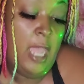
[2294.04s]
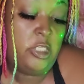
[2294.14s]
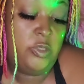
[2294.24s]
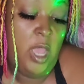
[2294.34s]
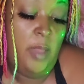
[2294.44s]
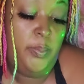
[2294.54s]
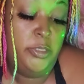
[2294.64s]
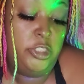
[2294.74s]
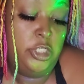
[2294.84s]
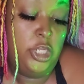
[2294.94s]
I tried
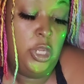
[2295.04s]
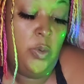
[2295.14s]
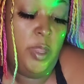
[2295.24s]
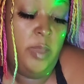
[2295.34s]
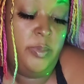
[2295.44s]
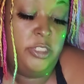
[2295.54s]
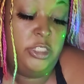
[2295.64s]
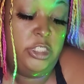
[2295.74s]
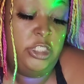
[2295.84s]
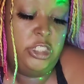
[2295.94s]
pushing her away, but
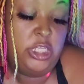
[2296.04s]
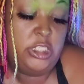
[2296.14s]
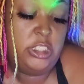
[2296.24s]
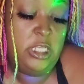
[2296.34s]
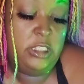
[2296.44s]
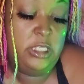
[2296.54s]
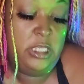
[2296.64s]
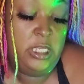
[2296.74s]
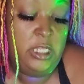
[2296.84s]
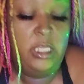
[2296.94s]
she just
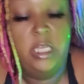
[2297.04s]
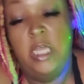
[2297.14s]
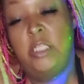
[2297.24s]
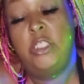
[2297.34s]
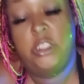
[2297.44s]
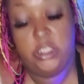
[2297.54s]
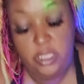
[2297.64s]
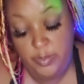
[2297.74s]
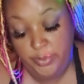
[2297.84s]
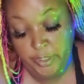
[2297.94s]
doesn't get it. Under
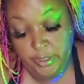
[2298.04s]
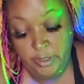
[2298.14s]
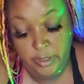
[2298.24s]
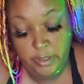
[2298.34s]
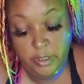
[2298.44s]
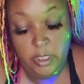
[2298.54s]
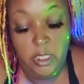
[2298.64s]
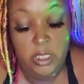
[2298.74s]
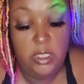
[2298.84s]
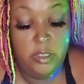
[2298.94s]
stubborn.
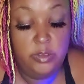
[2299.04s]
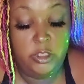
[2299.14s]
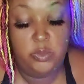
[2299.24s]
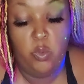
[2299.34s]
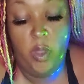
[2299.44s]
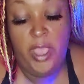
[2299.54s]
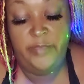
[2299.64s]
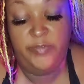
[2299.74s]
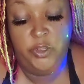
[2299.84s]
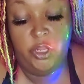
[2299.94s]
It's a
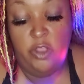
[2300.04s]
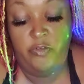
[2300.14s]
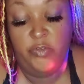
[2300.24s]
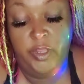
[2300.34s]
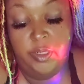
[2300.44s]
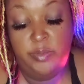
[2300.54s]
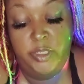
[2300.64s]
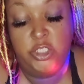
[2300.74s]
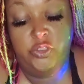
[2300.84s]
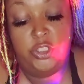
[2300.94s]
wife, a girlfriend, a
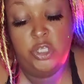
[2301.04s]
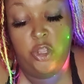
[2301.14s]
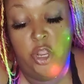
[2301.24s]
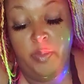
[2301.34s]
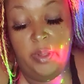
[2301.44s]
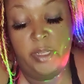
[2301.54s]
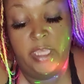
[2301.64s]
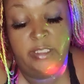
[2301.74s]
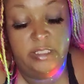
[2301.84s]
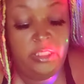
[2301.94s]
mistress, a karmic
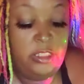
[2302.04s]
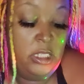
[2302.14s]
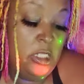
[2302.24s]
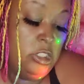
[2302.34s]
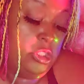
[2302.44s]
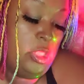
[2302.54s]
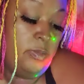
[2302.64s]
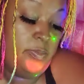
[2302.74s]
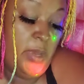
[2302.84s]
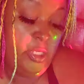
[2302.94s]
lesson
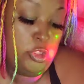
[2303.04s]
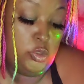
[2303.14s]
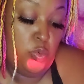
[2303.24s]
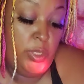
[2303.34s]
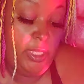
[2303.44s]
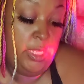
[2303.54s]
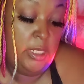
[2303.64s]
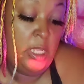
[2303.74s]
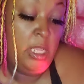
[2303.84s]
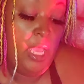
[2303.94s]
something about a
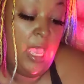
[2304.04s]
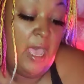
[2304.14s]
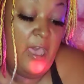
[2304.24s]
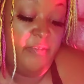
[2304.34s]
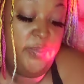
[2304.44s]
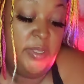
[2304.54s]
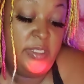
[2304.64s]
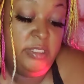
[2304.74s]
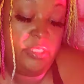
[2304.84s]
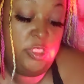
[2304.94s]
twin. I've
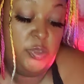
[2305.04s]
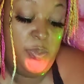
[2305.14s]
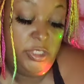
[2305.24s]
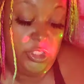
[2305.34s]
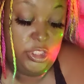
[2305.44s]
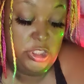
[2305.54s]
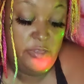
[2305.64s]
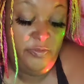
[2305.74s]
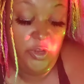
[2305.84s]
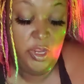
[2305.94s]
been suspicious
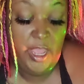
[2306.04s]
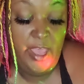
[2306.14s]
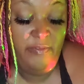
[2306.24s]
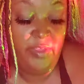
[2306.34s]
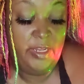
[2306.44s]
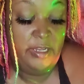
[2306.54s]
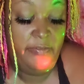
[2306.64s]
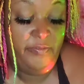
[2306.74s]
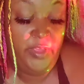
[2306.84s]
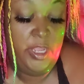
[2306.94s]
of her having
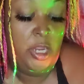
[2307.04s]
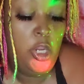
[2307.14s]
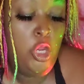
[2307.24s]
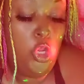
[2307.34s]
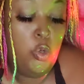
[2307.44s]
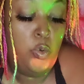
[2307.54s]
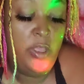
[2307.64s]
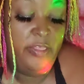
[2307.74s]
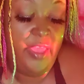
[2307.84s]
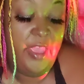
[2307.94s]
an affair
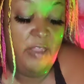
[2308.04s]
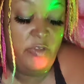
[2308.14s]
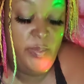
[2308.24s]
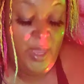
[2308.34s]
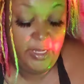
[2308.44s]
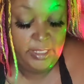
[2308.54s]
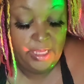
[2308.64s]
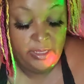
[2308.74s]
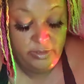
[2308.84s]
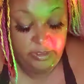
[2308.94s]
with
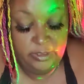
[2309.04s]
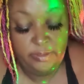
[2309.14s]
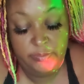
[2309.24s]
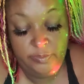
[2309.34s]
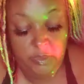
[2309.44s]
everybody else